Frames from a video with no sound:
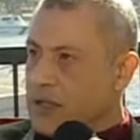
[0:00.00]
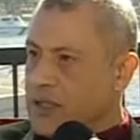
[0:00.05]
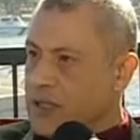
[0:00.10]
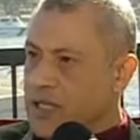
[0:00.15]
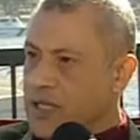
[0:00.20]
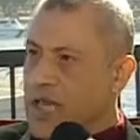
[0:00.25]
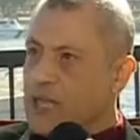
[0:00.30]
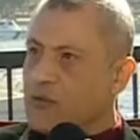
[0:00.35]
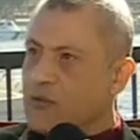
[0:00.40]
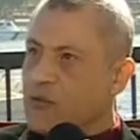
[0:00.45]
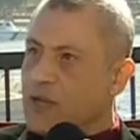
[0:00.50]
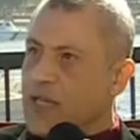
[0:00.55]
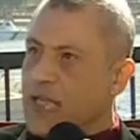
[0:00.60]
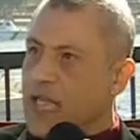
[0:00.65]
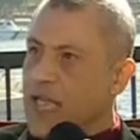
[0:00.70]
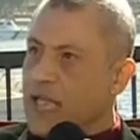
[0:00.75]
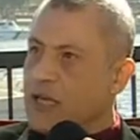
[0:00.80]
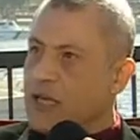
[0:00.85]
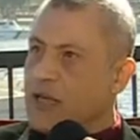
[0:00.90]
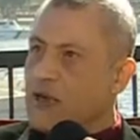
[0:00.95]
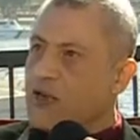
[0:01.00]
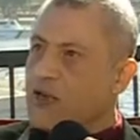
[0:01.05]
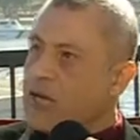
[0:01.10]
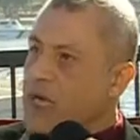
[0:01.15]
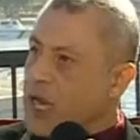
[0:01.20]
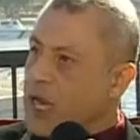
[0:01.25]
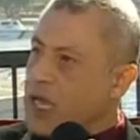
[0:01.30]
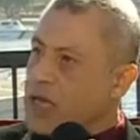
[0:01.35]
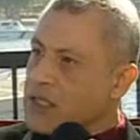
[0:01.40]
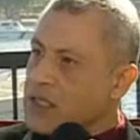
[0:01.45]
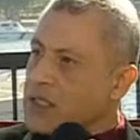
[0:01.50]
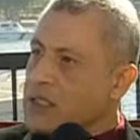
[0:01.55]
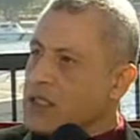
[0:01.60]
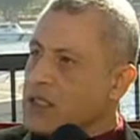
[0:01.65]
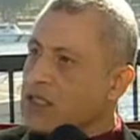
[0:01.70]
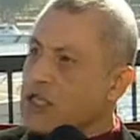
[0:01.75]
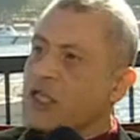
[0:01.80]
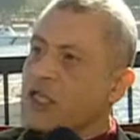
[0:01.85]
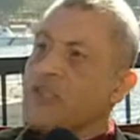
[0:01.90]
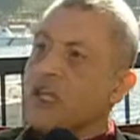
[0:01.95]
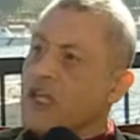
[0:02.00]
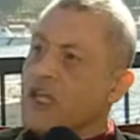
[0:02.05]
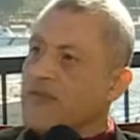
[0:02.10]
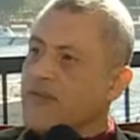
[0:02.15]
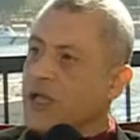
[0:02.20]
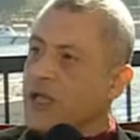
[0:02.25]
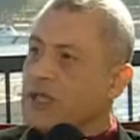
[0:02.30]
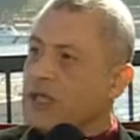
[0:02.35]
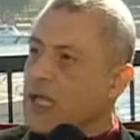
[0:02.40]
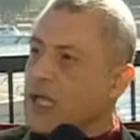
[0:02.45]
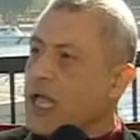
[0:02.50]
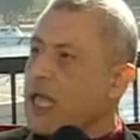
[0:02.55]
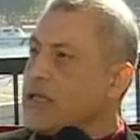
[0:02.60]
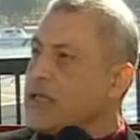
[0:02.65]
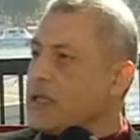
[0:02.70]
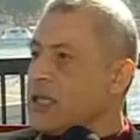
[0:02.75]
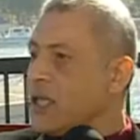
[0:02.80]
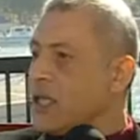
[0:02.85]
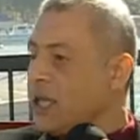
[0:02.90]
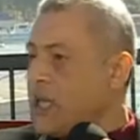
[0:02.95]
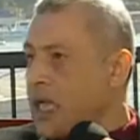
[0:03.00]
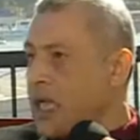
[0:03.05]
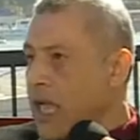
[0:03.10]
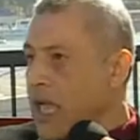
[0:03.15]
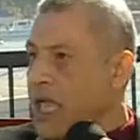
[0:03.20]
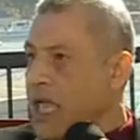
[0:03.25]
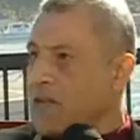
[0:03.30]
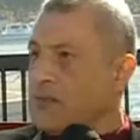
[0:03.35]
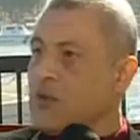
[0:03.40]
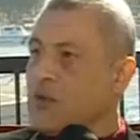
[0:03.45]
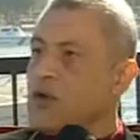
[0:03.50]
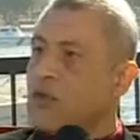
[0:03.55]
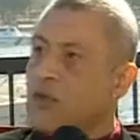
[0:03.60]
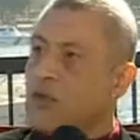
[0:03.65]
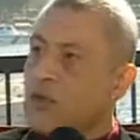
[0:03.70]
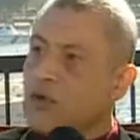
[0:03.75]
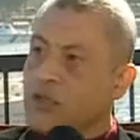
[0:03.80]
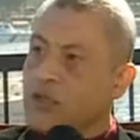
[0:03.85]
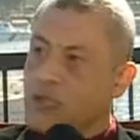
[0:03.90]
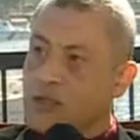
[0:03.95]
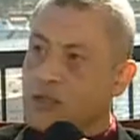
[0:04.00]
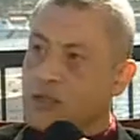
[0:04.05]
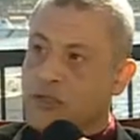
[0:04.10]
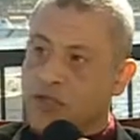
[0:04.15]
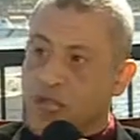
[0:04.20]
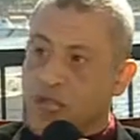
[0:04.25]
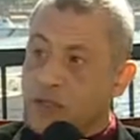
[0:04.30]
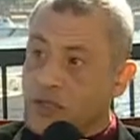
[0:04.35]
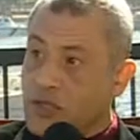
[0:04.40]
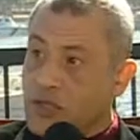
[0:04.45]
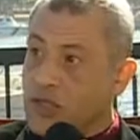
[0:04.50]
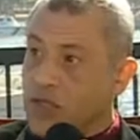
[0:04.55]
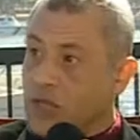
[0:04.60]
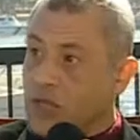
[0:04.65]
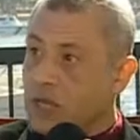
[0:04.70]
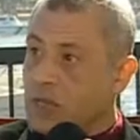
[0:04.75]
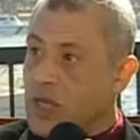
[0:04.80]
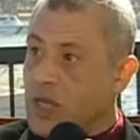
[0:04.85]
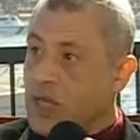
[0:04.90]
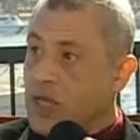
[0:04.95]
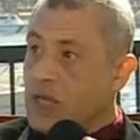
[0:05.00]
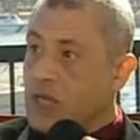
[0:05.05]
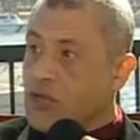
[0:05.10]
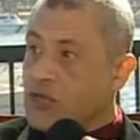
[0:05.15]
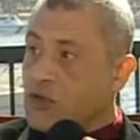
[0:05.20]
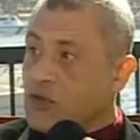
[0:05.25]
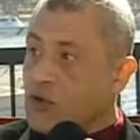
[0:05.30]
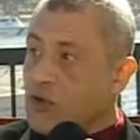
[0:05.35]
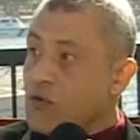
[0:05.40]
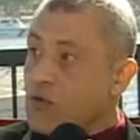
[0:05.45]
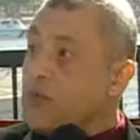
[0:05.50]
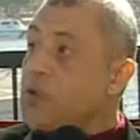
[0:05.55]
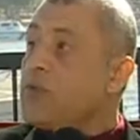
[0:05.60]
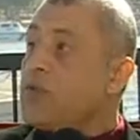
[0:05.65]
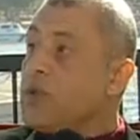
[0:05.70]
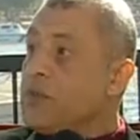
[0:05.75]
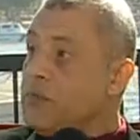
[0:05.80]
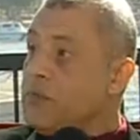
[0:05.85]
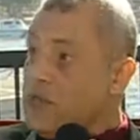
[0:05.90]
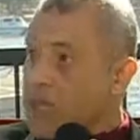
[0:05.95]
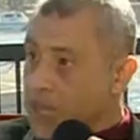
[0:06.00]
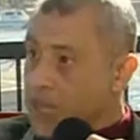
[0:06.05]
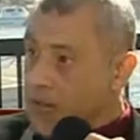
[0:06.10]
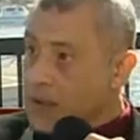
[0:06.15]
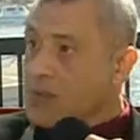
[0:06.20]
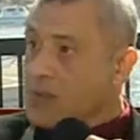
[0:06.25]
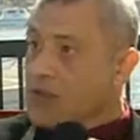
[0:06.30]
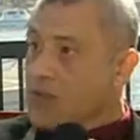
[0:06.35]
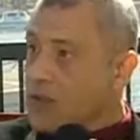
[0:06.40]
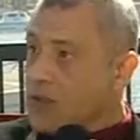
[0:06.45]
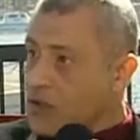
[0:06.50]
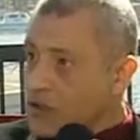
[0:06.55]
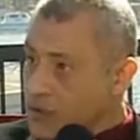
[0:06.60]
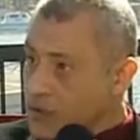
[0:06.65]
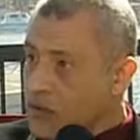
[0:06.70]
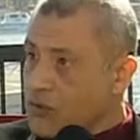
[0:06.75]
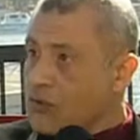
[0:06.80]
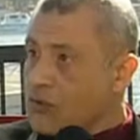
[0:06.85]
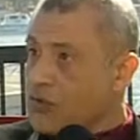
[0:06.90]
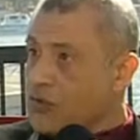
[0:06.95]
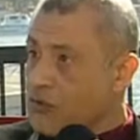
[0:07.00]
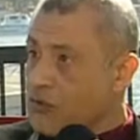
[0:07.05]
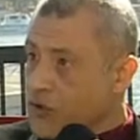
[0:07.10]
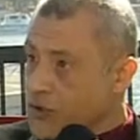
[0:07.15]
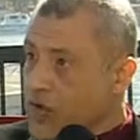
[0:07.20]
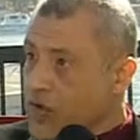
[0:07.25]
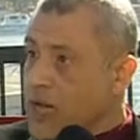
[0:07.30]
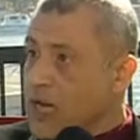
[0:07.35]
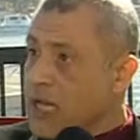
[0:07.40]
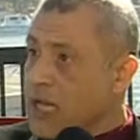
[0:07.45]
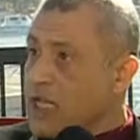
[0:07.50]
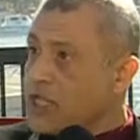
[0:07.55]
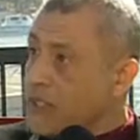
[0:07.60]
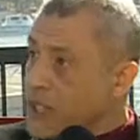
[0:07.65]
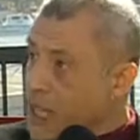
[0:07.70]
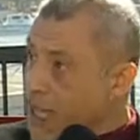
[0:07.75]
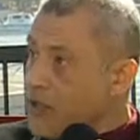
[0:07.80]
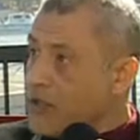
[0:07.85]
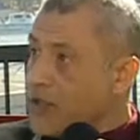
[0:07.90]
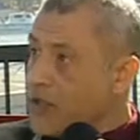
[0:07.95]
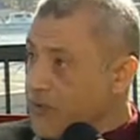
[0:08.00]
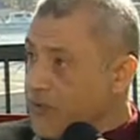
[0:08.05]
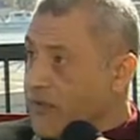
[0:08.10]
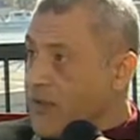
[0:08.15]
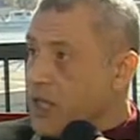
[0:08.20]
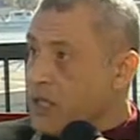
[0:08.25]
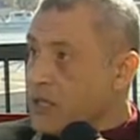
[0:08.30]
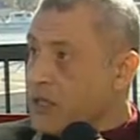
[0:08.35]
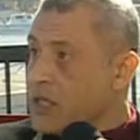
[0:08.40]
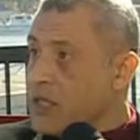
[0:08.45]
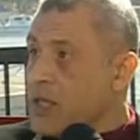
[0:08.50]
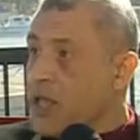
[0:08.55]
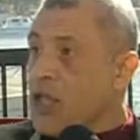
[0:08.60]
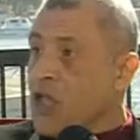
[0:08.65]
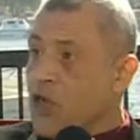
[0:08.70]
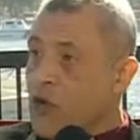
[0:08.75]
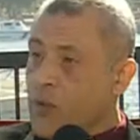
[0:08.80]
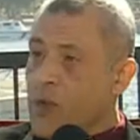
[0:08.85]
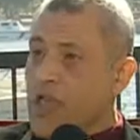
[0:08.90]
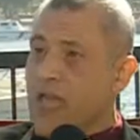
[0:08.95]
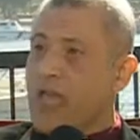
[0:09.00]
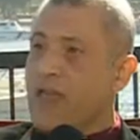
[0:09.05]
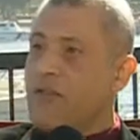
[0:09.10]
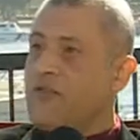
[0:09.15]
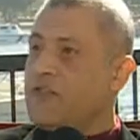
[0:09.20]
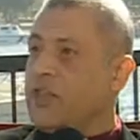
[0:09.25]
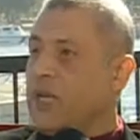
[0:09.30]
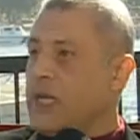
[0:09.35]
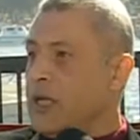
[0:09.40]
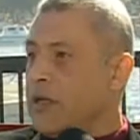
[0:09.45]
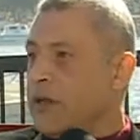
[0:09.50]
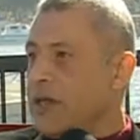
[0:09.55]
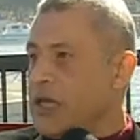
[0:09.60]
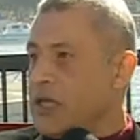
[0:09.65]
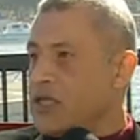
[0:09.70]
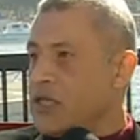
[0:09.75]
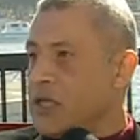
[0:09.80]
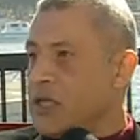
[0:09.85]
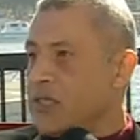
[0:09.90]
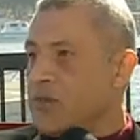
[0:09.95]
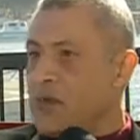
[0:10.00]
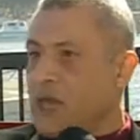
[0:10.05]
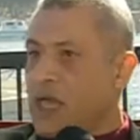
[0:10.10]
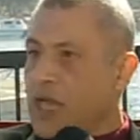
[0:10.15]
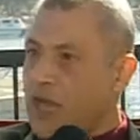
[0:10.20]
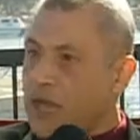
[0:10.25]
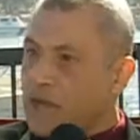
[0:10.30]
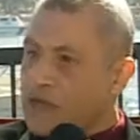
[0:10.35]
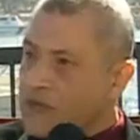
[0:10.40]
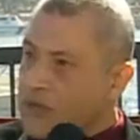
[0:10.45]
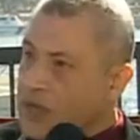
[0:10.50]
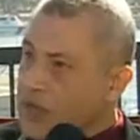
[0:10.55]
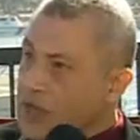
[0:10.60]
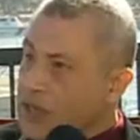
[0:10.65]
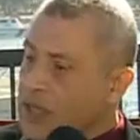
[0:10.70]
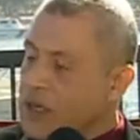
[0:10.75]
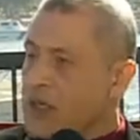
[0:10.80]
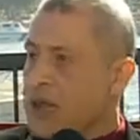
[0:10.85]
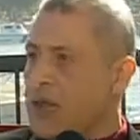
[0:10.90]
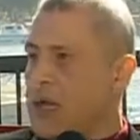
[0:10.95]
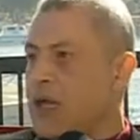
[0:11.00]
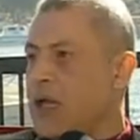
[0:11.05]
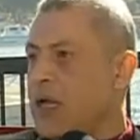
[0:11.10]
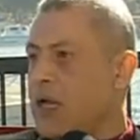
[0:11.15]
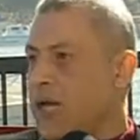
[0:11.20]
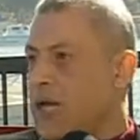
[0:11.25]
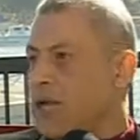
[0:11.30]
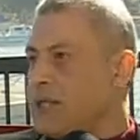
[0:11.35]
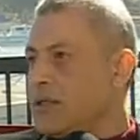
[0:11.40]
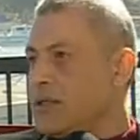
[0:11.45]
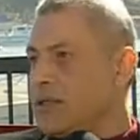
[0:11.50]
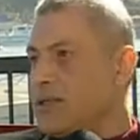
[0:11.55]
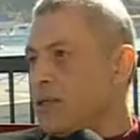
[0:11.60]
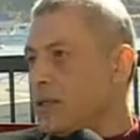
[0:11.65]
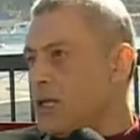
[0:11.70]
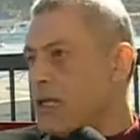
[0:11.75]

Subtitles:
that we can organize such an event like the Handball World Championship, so we will be able also to organize other events. We have the regulations, we have the health,